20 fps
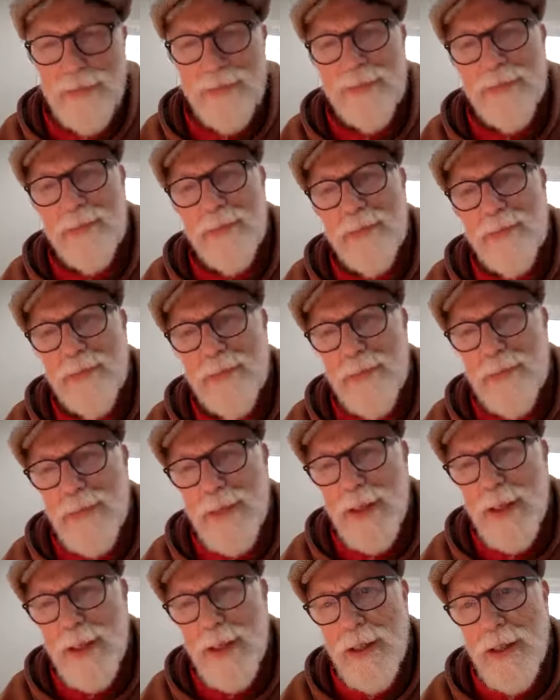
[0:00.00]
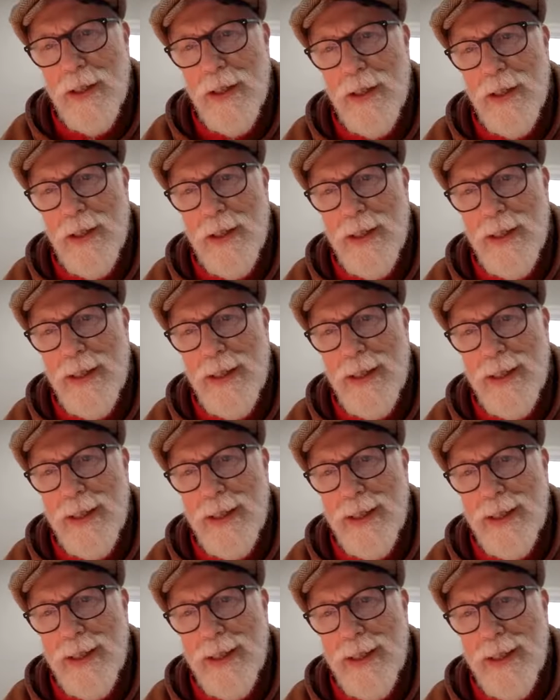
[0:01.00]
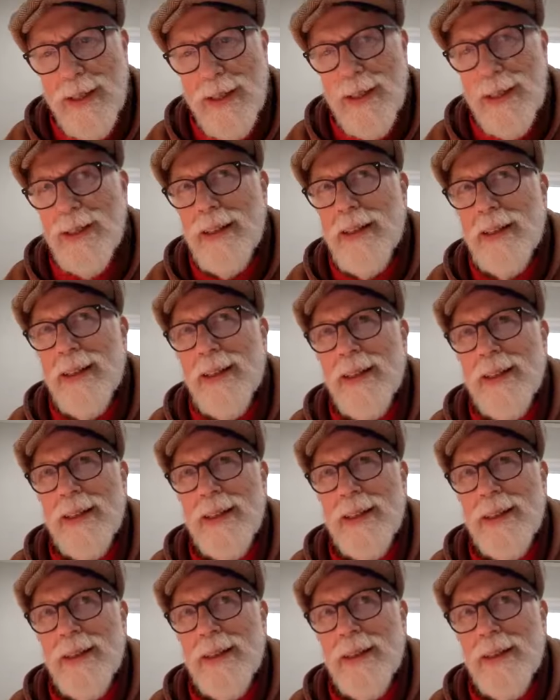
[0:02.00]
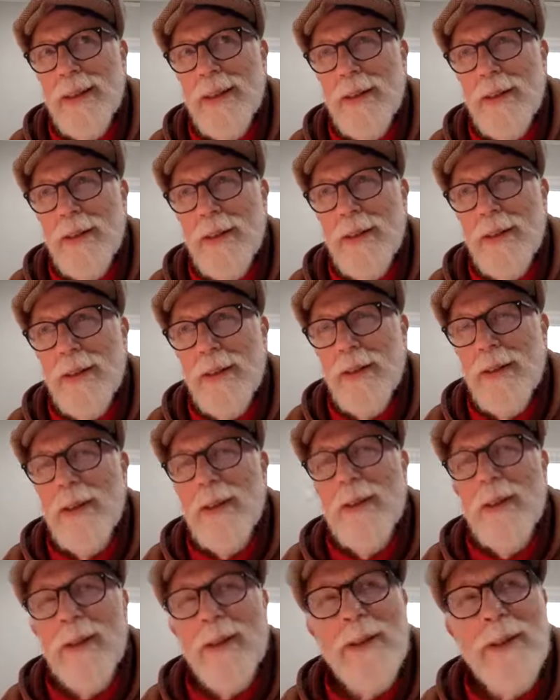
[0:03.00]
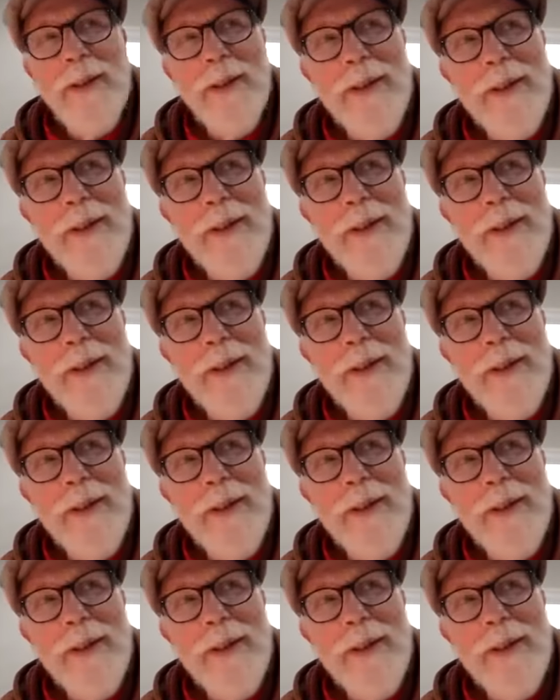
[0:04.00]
No one is speaking in this clip.